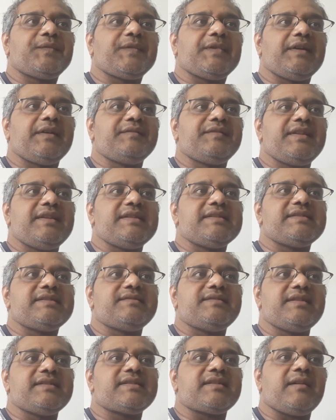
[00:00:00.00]

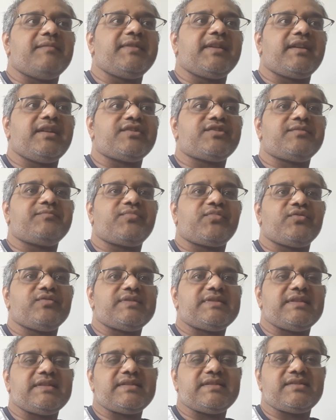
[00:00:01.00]
these communication
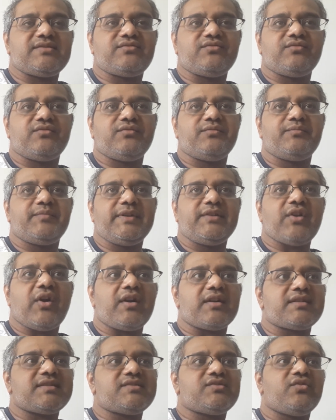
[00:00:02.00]
process to be
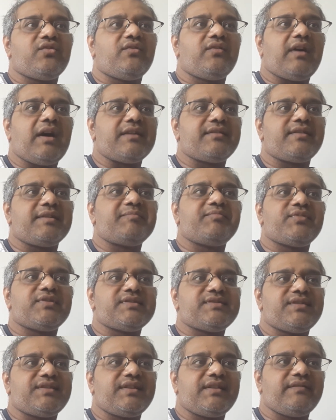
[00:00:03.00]
not so
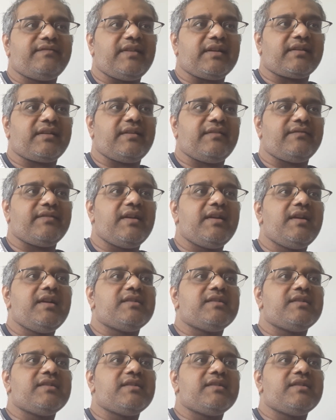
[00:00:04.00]
100% effective.